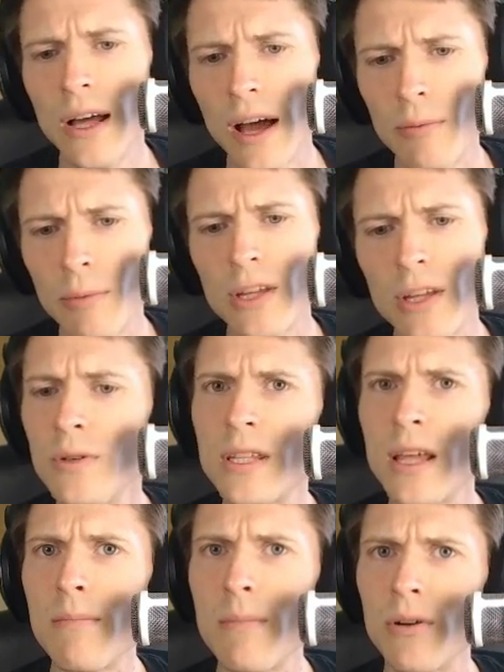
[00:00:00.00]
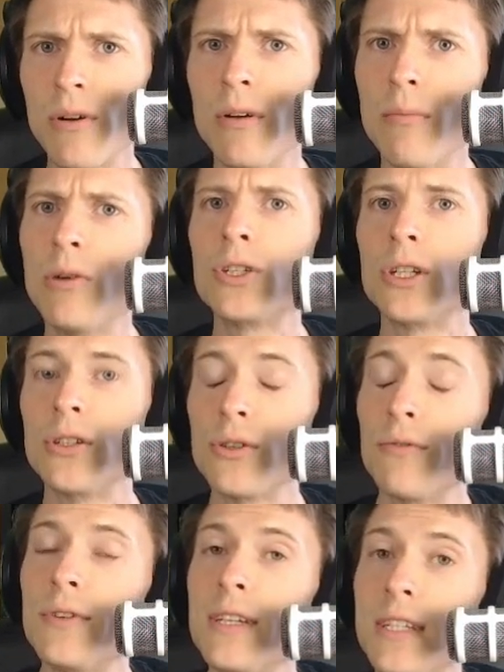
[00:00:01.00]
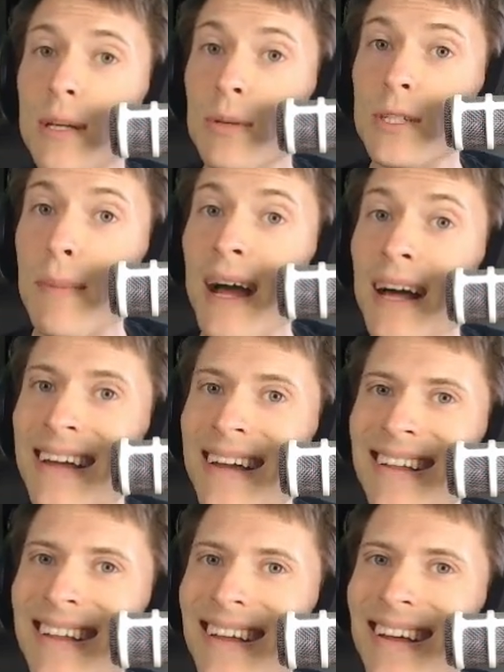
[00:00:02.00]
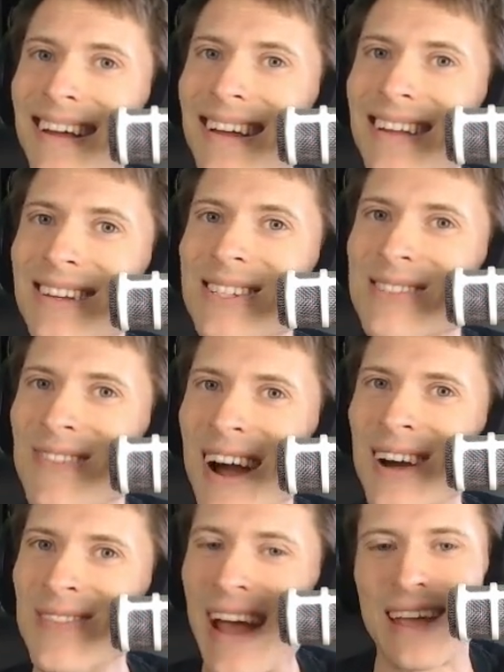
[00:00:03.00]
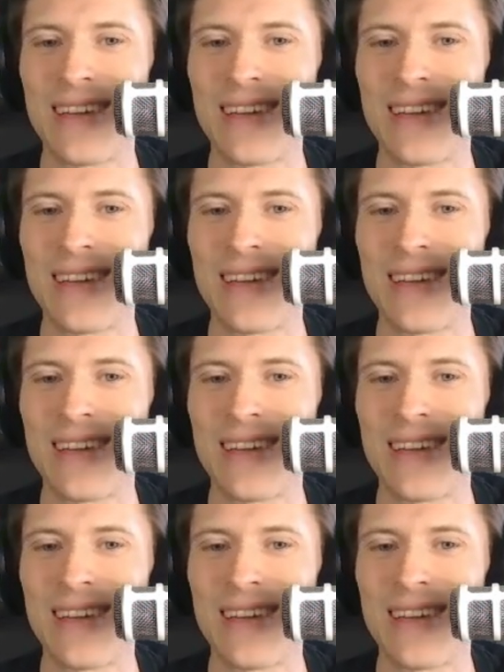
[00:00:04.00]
And what they do is they mirror emotion. So if you see someone smiling, you smile back.